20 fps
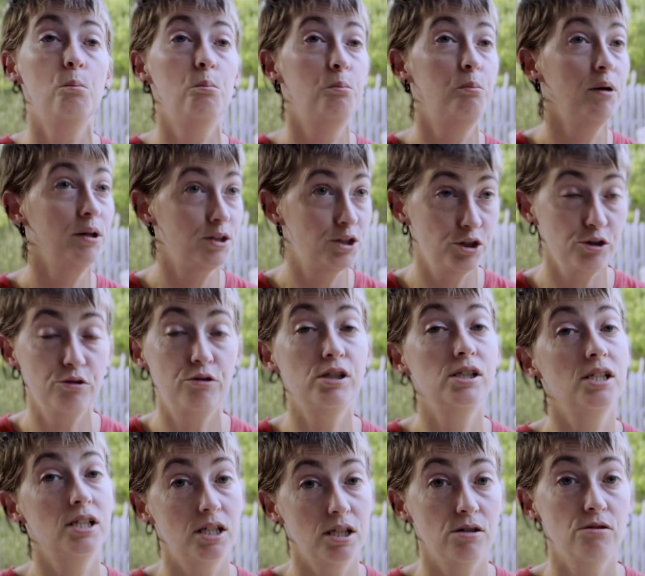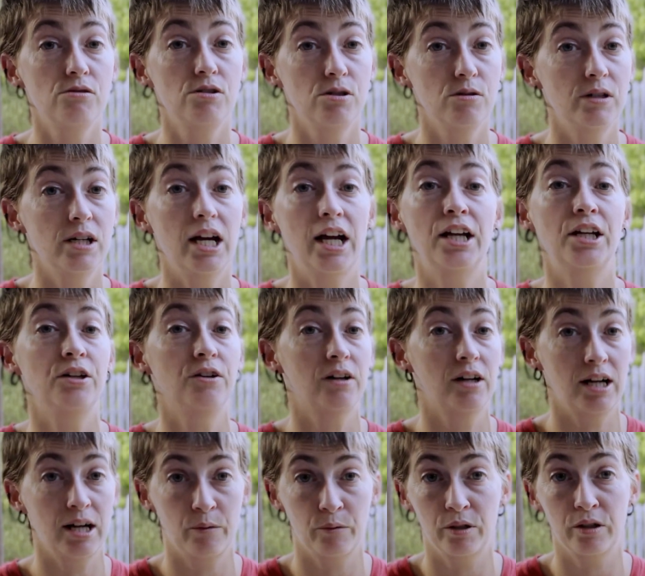but you can still do it and you can
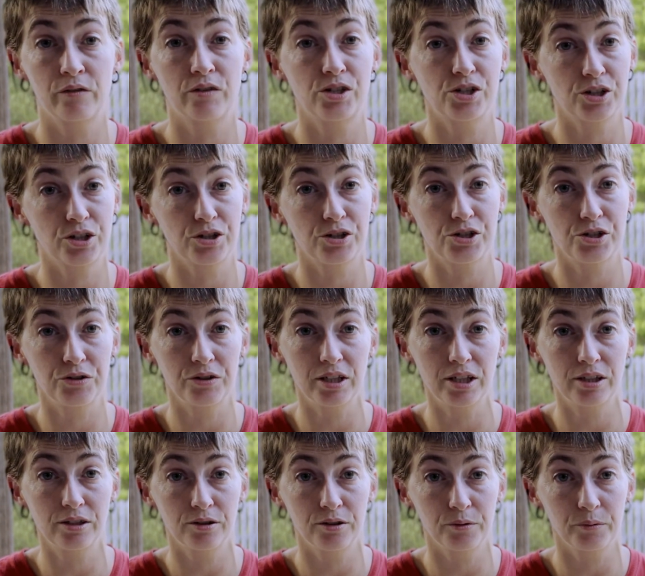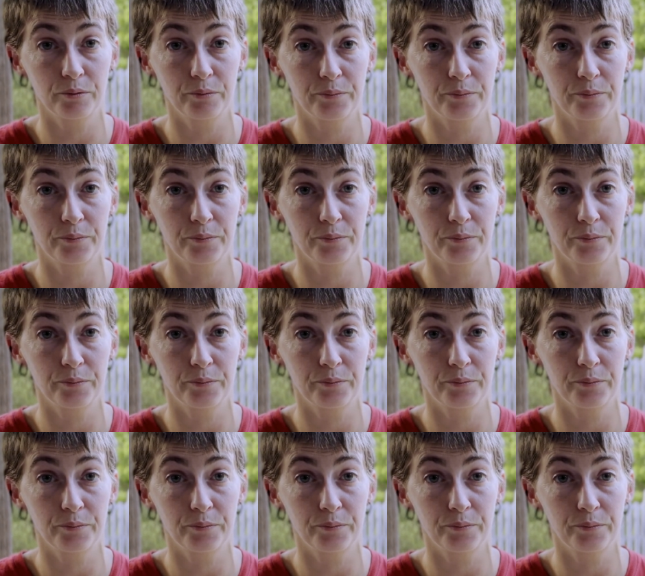add whatever sugars you need to.